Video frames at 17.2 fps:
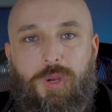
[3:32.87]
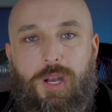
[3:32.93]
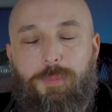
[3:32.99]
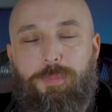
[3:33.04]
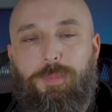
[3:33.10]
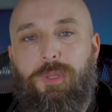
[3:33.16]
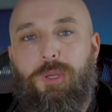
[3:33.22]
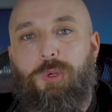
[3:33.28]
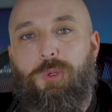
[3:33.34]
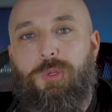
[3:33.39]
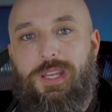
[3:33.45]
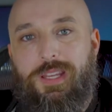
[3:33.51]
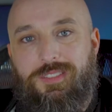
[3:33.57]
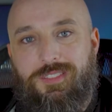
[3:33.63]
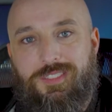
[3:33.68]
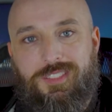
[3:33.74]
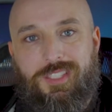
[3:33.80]
upload
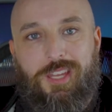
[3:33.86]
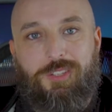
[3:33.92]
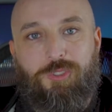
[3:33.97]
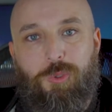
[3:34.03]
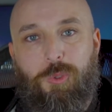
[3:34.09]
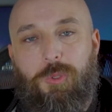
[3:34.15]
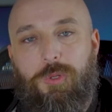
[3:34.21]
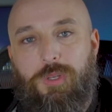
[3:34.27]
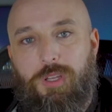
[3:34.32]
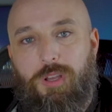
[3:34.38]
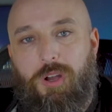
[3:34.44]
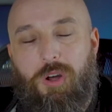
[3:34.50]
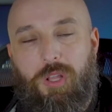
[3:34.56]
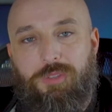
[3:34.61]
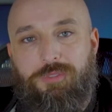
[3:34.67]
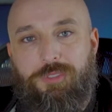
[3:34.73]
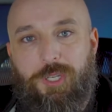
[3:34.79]
and schedule
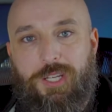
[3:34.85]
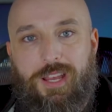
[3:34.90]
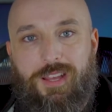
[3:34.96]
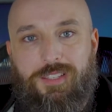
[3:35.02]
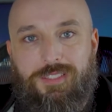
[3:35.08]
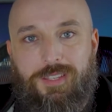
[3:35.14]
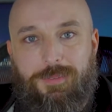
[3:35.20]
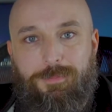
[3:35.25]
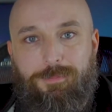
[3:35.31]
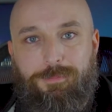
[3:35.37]
all of your content.